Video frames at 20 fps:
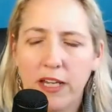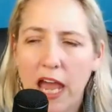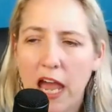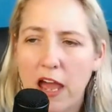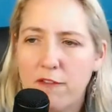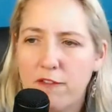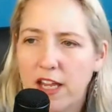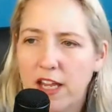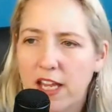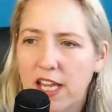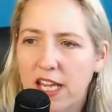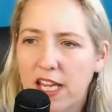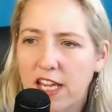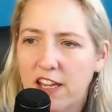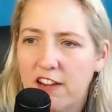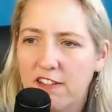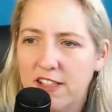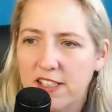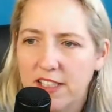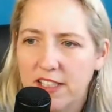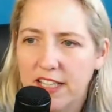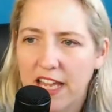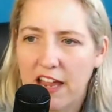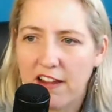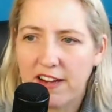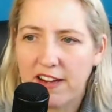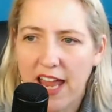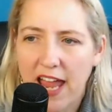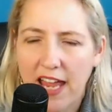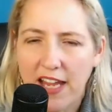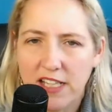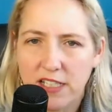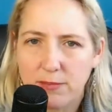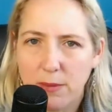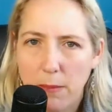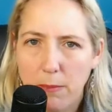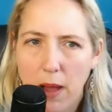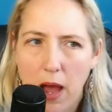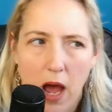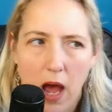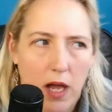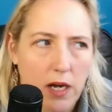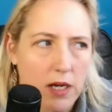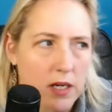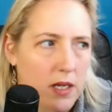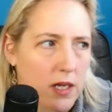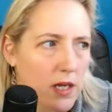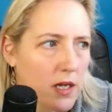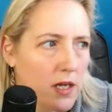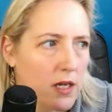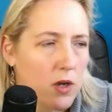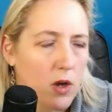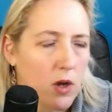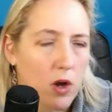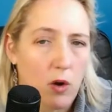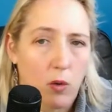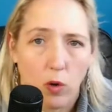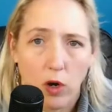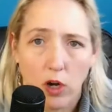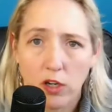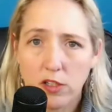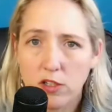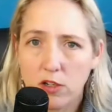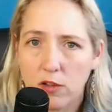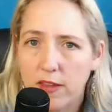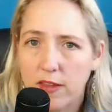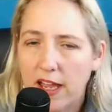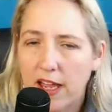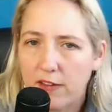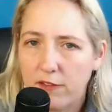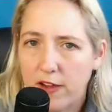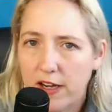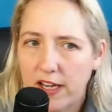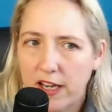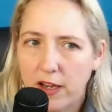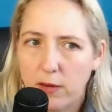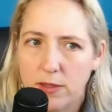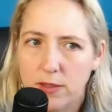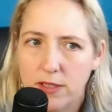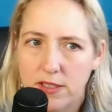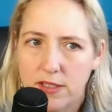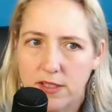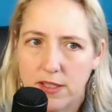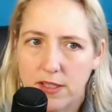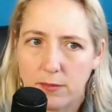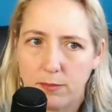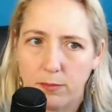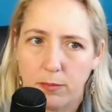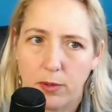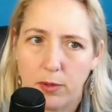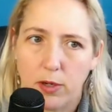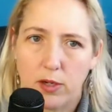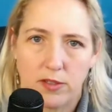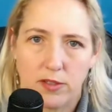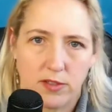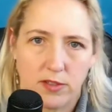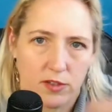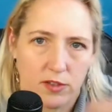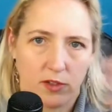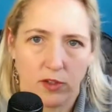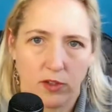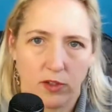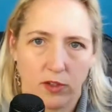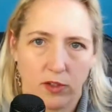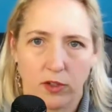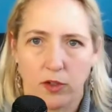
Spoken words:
Caveat here is Gary Hayes, my partner, worked on that. In fact, he was the person